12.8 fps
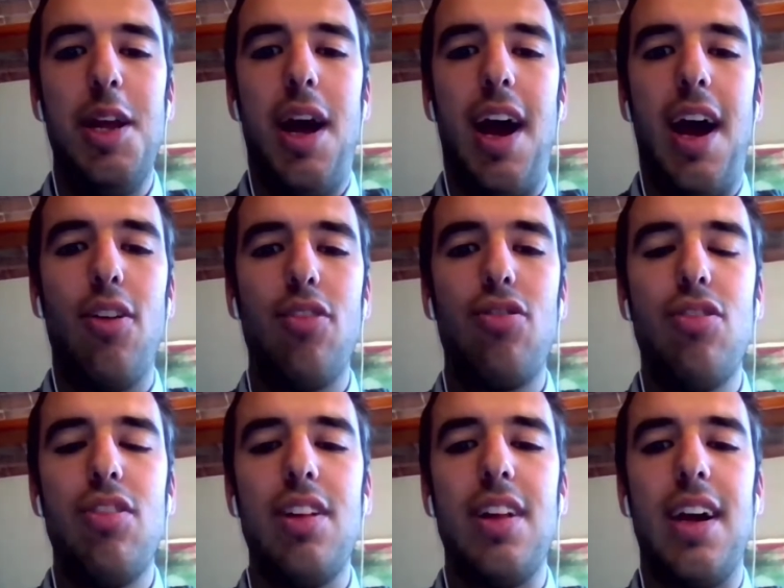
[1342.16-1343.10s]
And also,
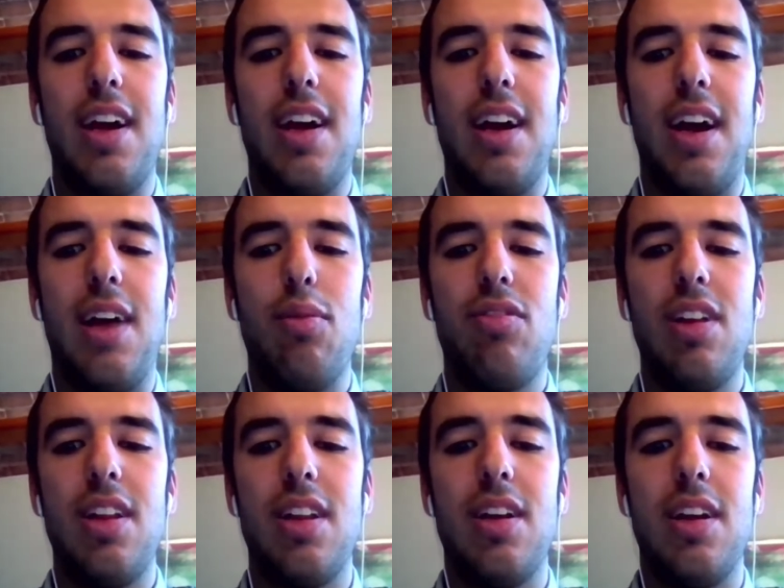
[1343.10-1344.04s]
I would say
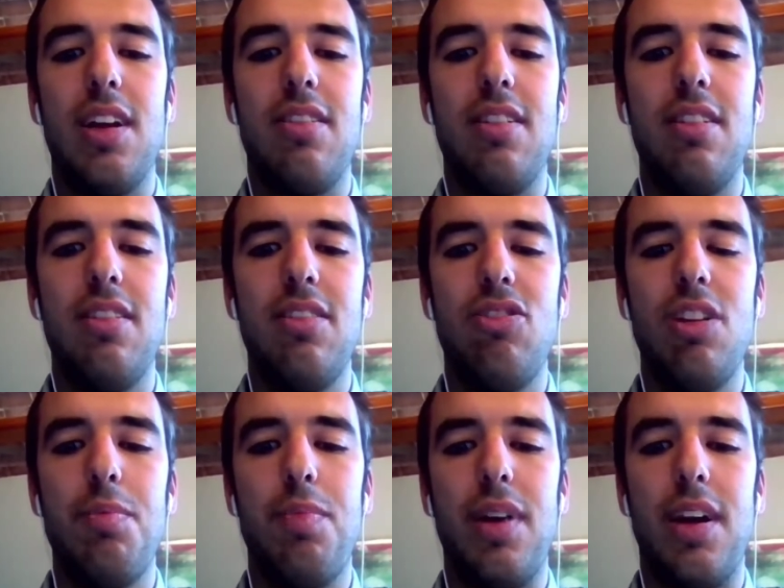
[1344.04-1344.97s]
that the
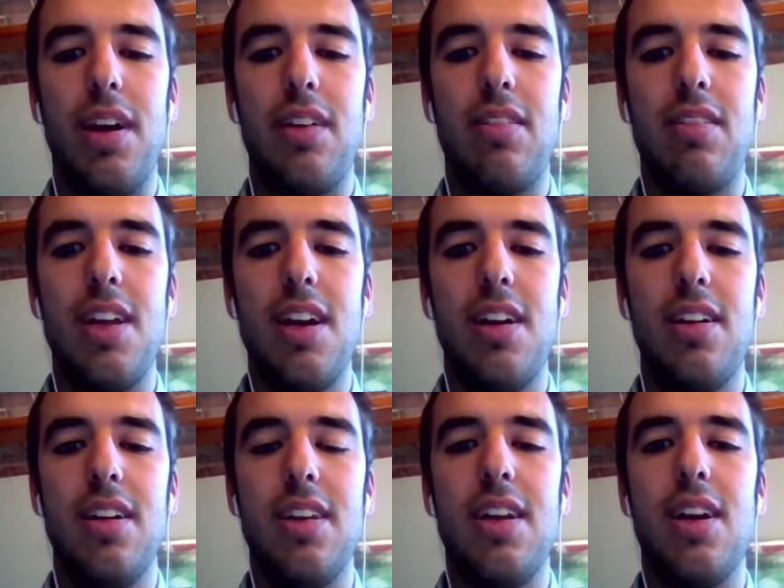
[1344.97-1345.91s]
citizenship, as they are
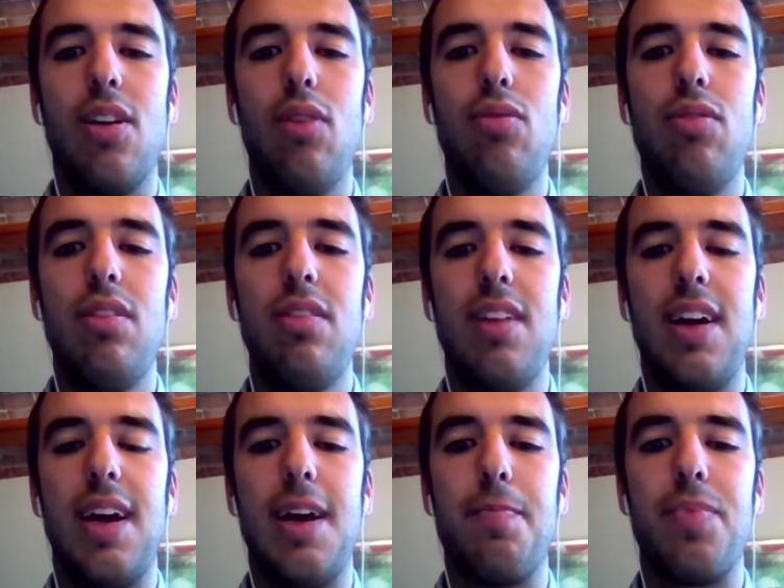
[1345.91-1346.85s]
in their houses,
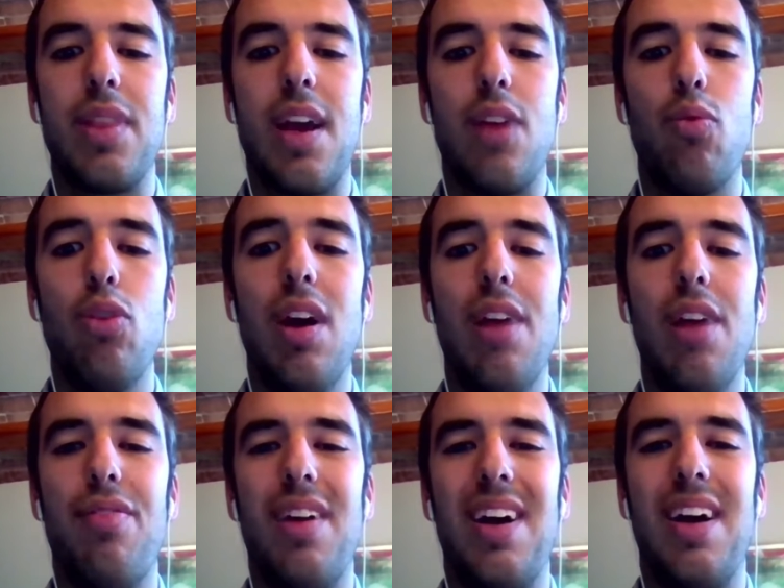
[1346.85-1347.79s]
and we
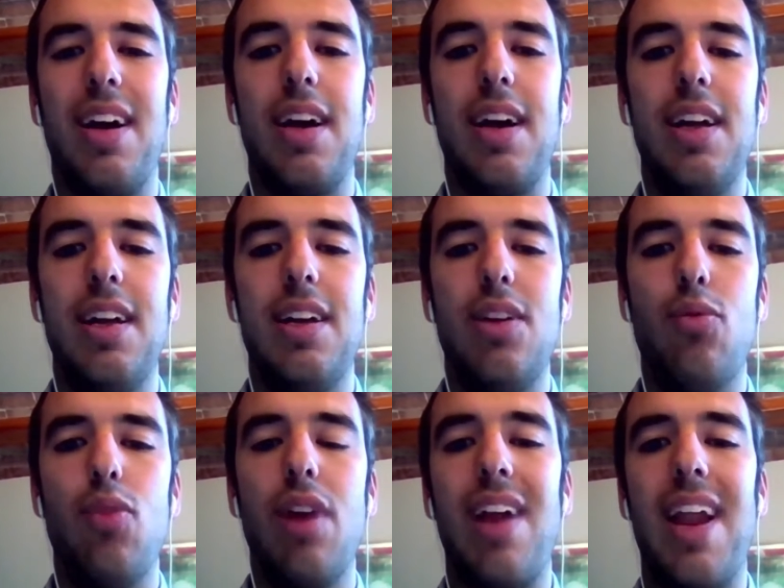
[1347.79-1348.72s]
have
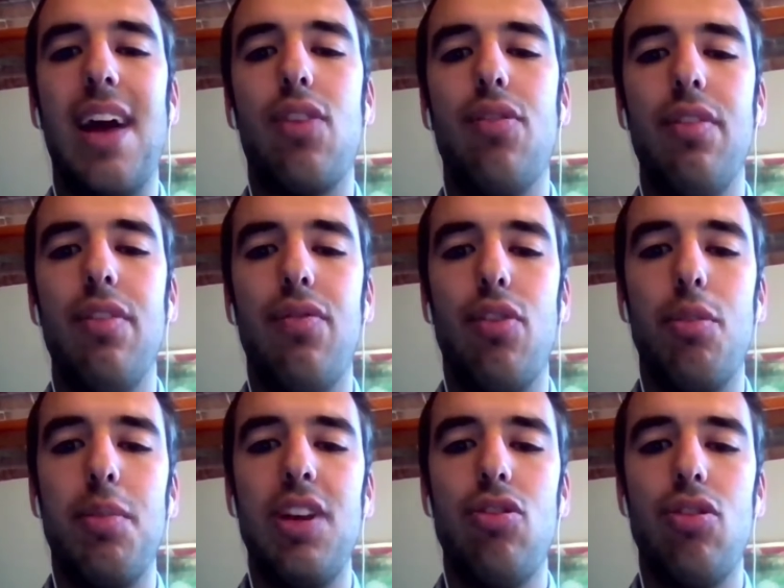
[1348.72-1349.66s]
a lack of
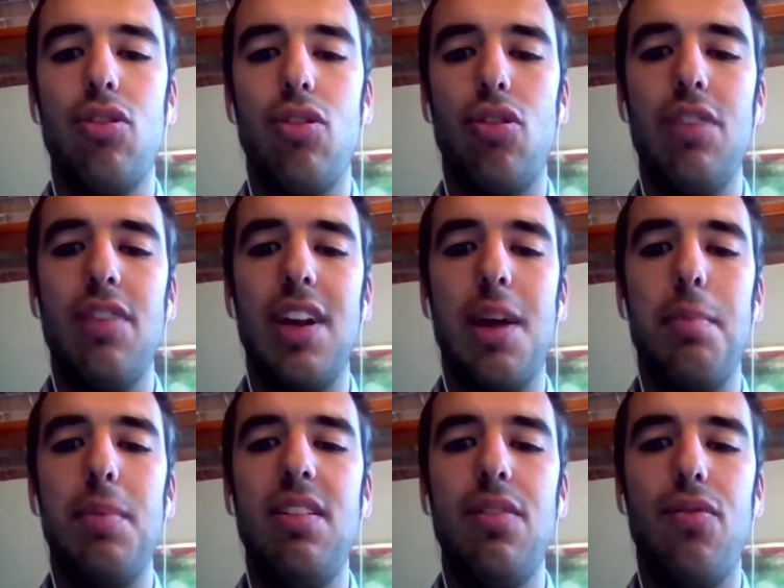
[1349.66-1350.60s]
information or even a
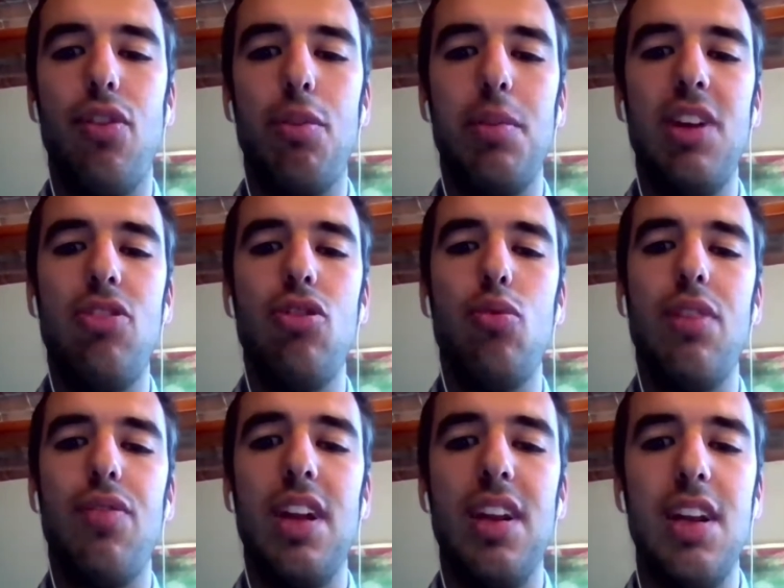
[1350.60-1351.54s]
misinformation with
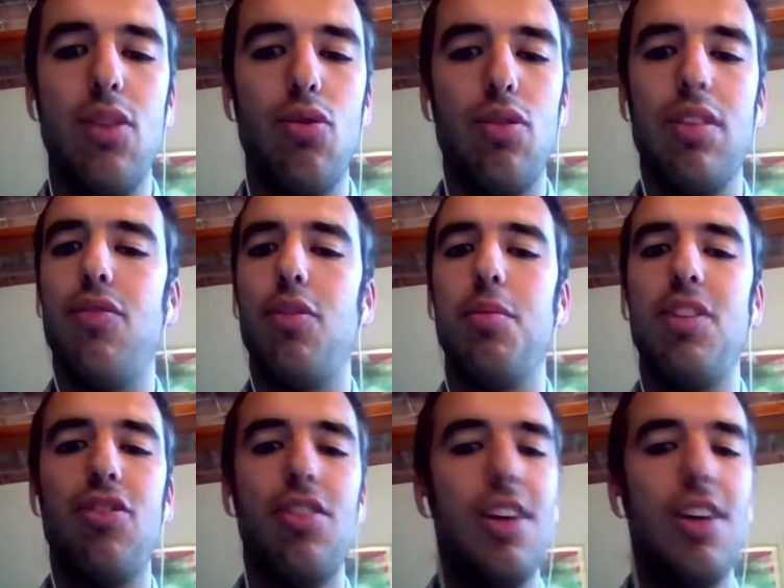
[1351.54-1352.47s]
fake news, with
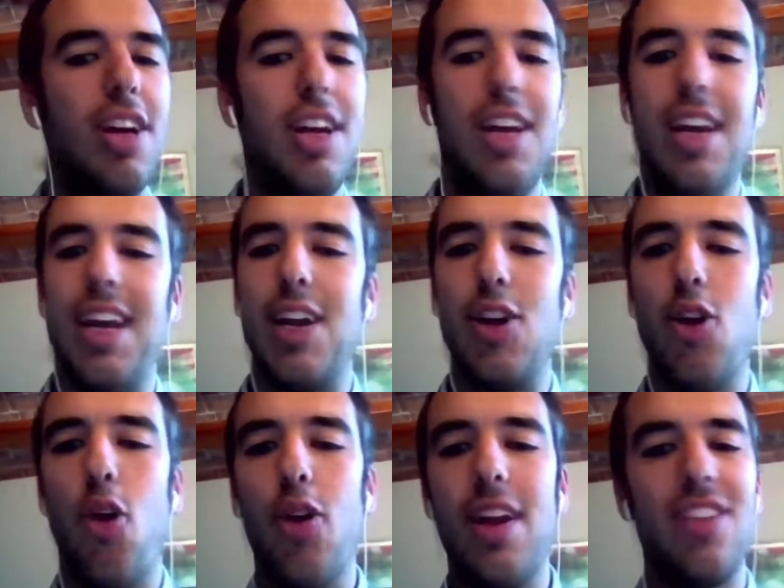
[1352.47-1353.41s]
information
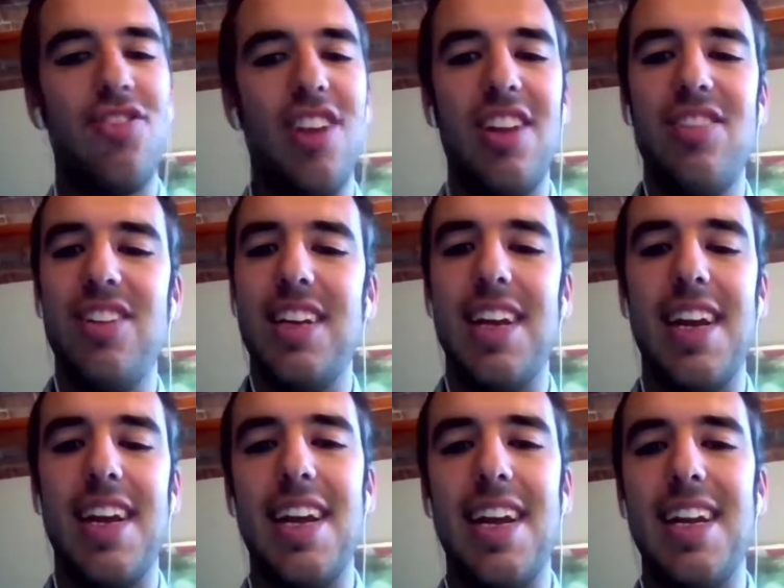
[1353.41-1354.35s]
going and changing
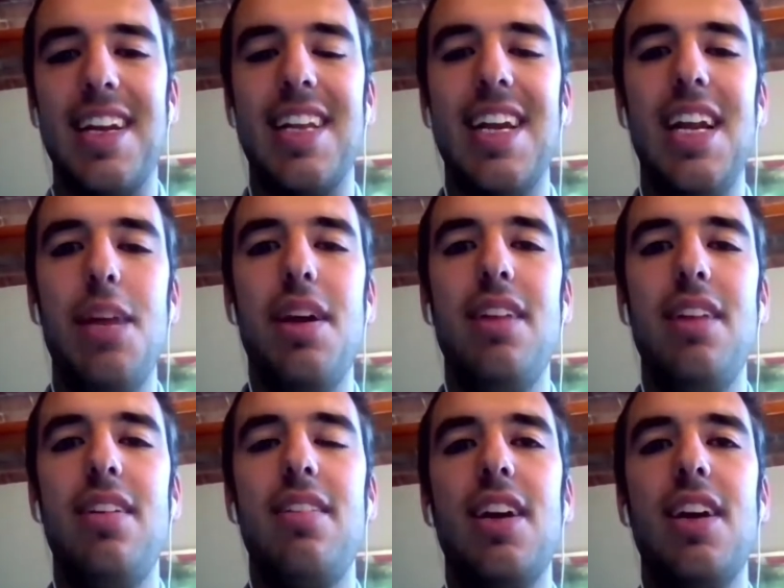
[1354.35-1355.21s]
in a daily basis.